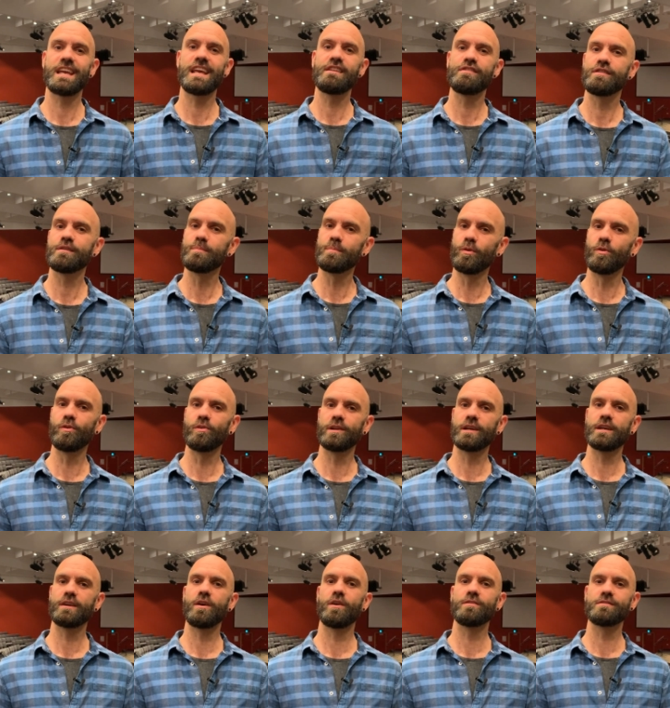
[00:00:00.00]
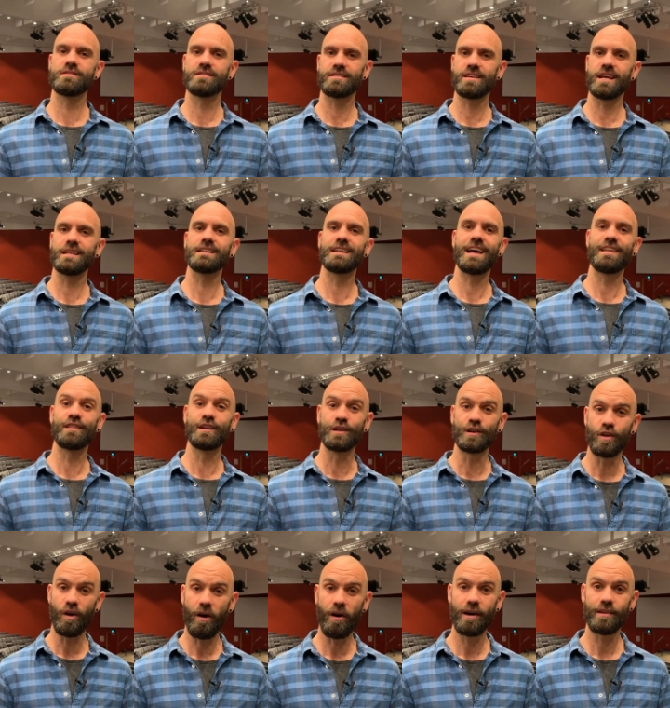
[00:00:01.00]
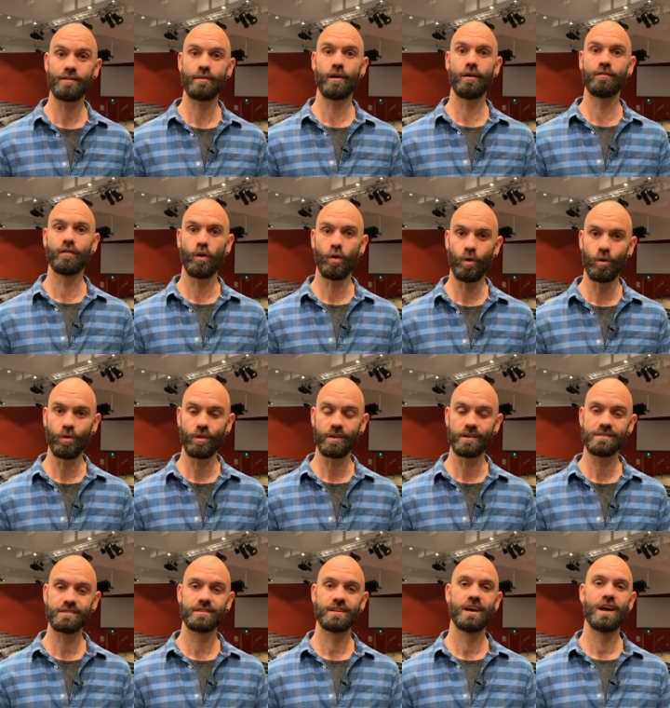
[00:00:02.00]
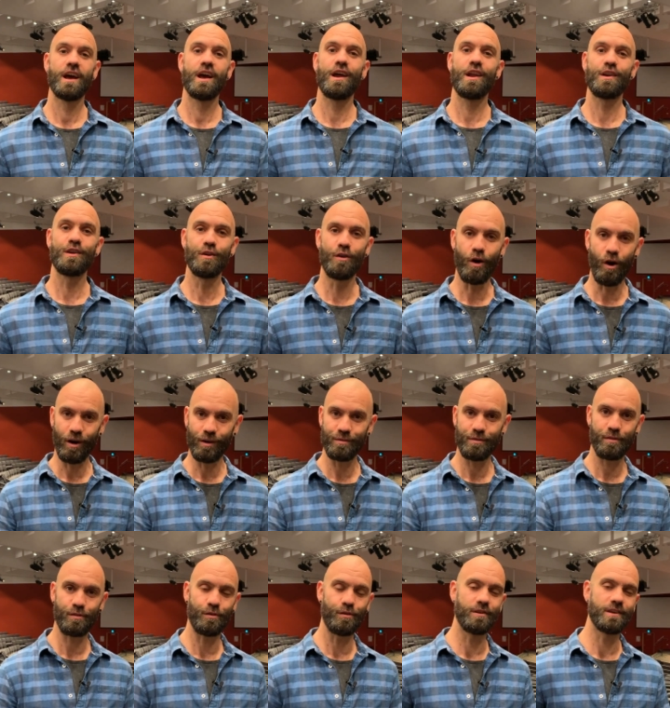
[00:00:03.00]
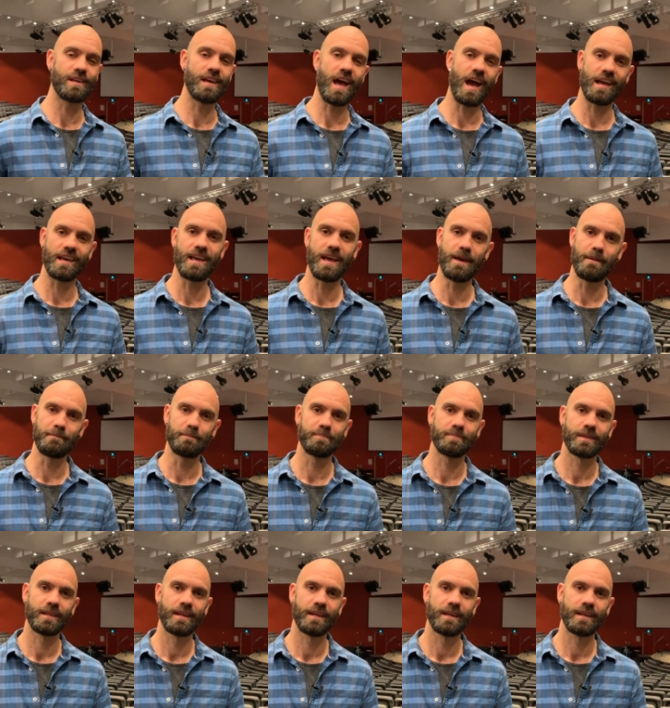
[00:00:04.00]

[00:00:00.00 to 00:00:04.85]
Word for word: in the morning on Sunday the 9th of August, 9.30am.